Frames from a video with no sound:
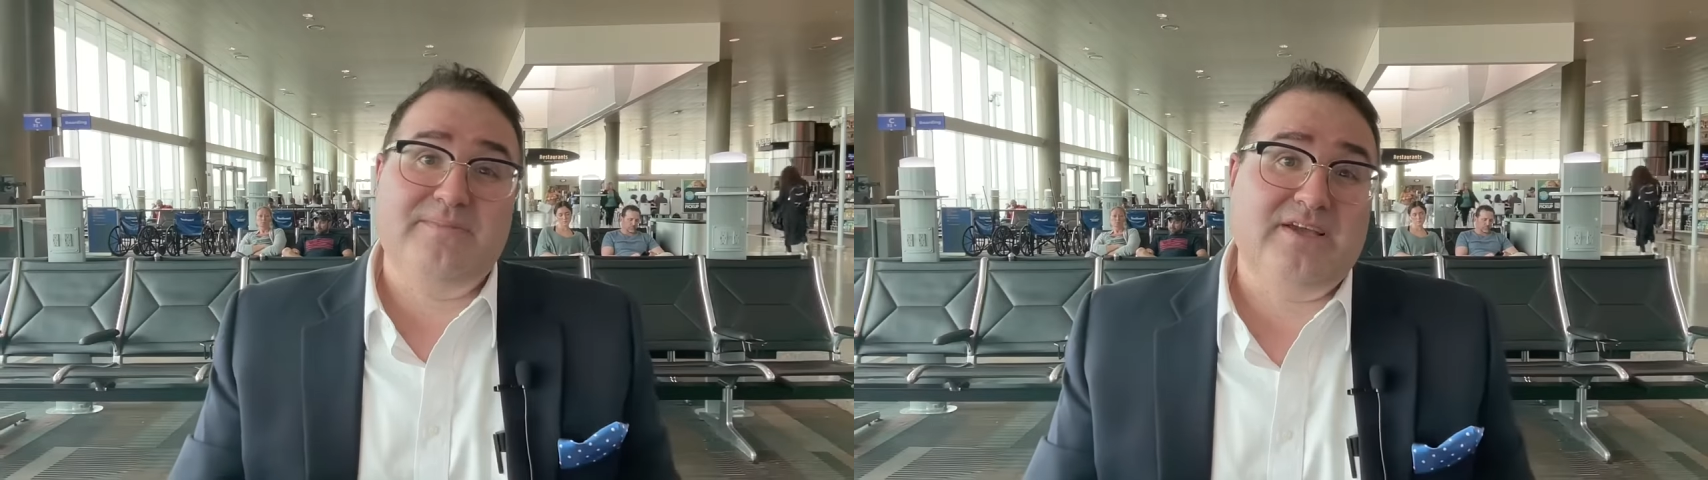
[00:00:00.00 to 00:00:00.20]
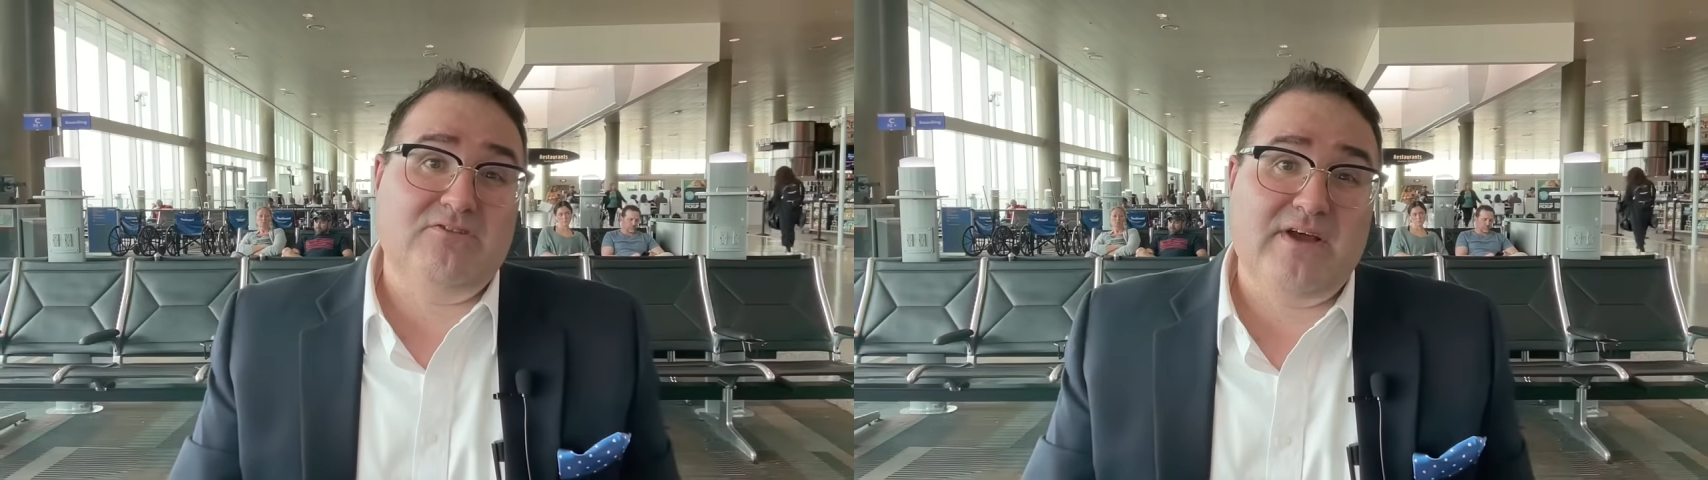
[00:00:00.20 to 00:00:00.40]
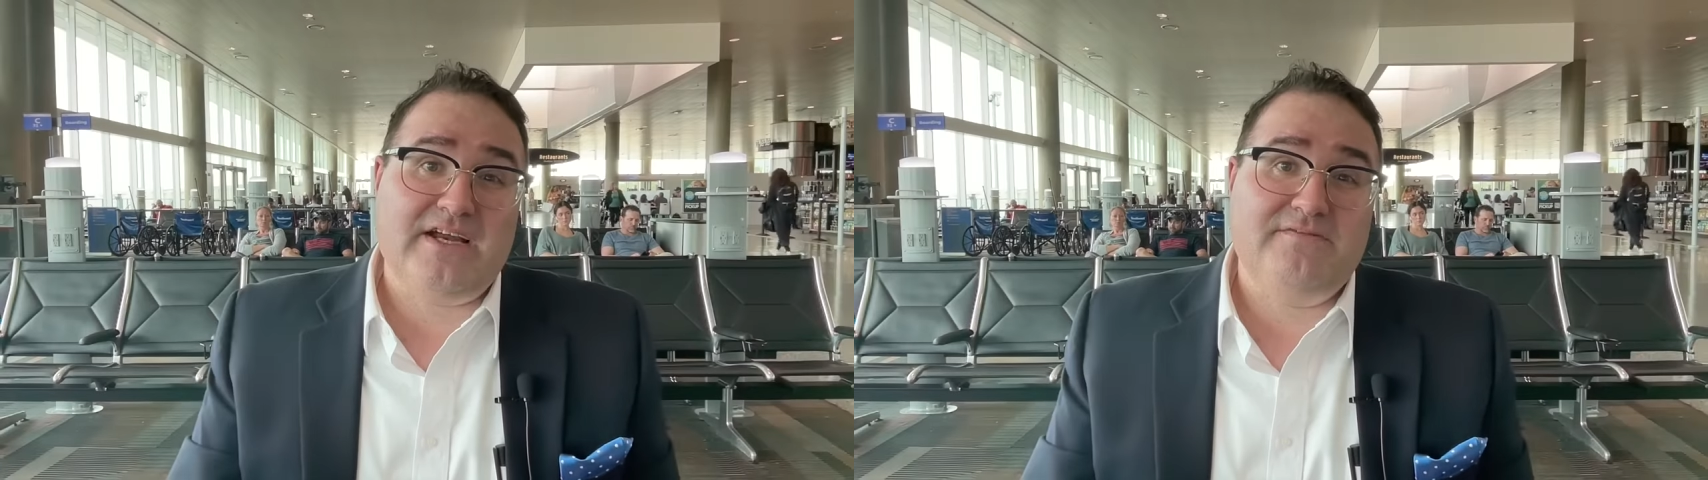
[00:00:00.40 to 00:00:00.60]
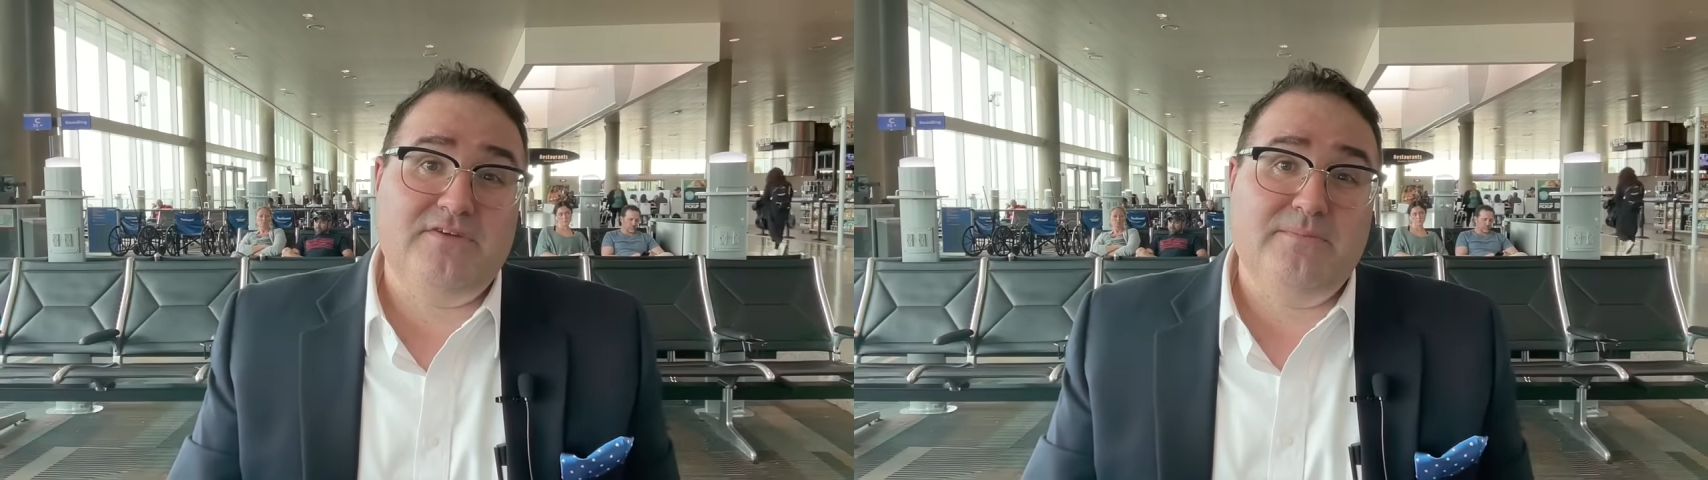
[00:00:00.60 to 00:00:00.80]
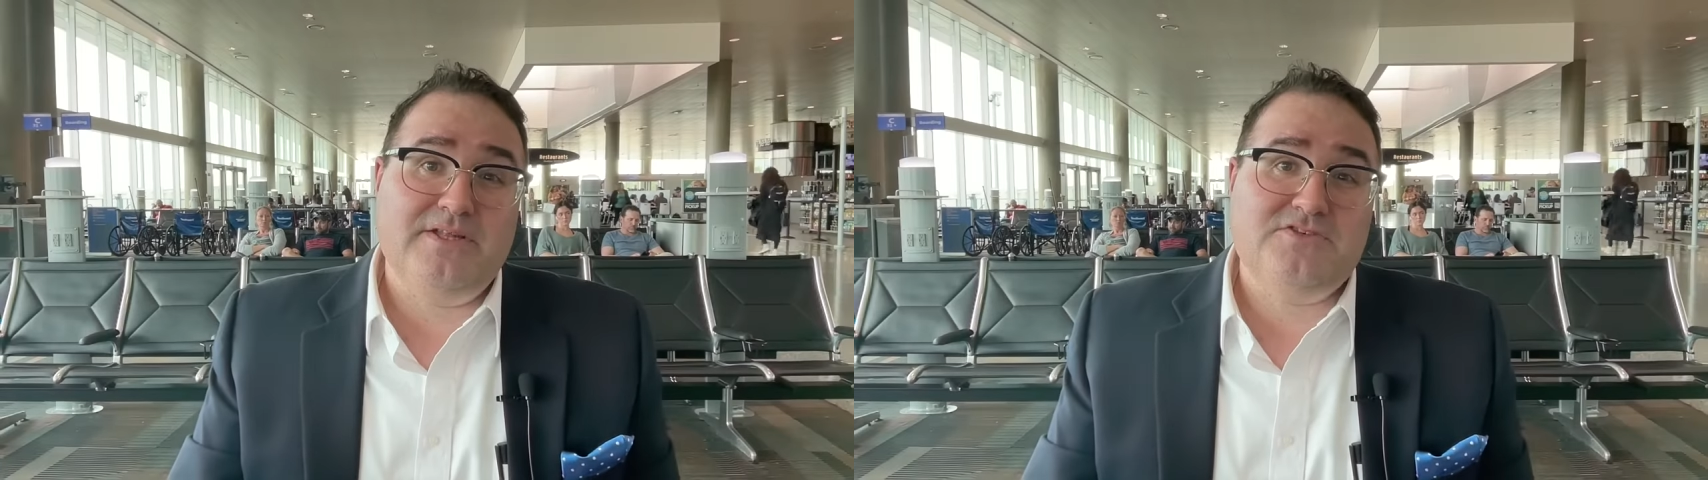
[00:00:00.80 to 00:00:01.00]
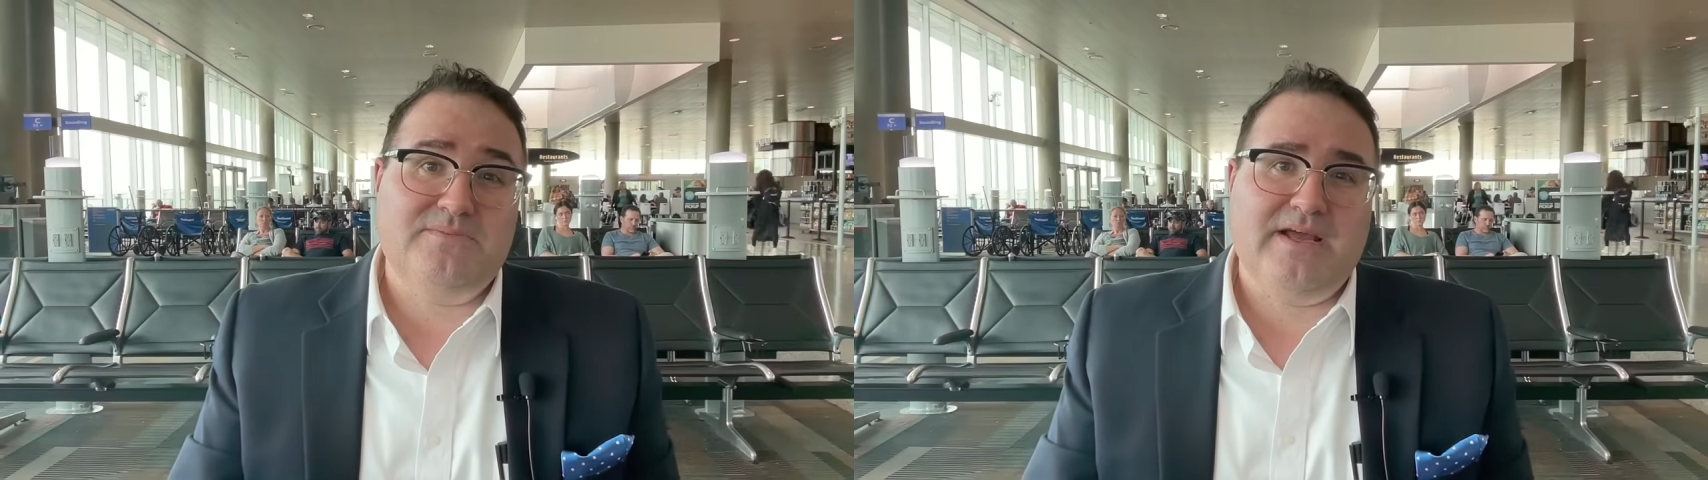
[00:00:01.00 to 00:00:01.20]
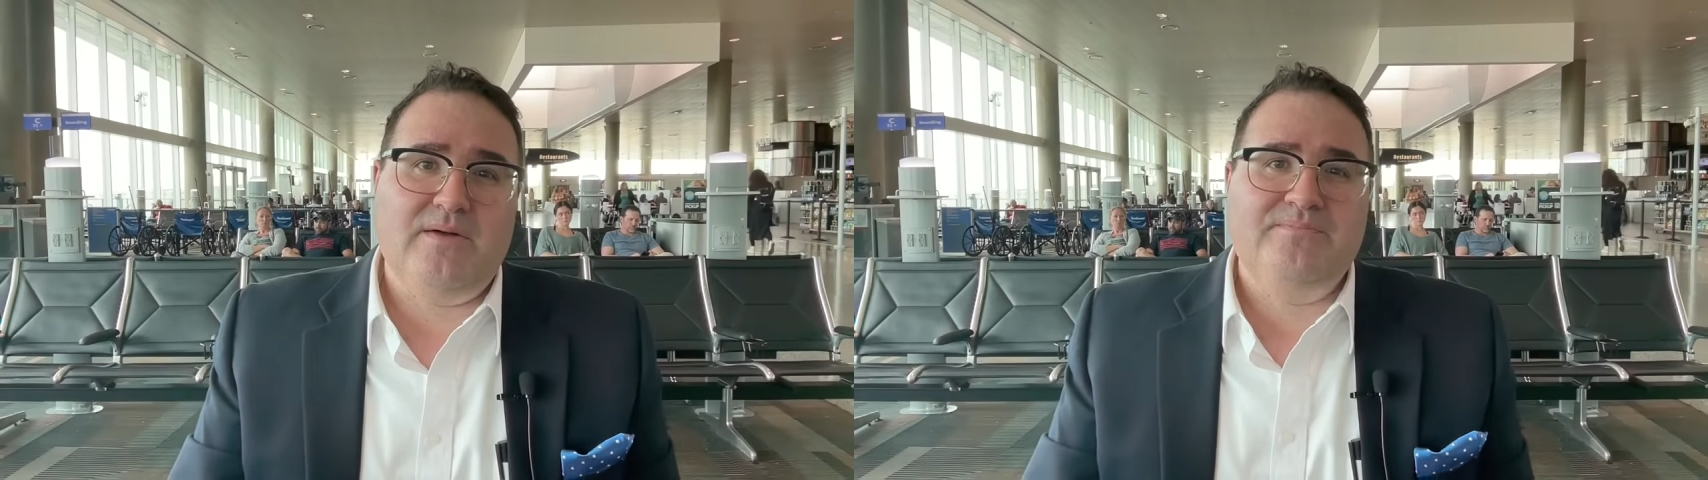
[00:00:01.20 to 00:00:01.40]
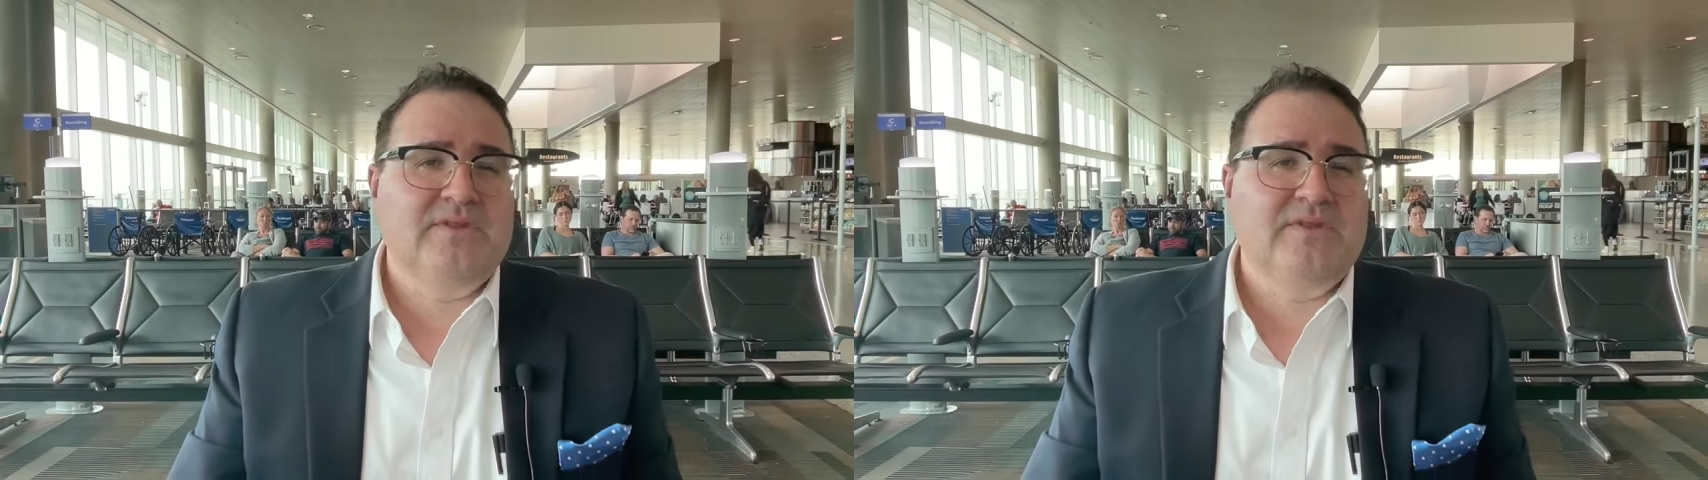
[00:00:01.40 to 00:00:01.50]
be correct a few months from now.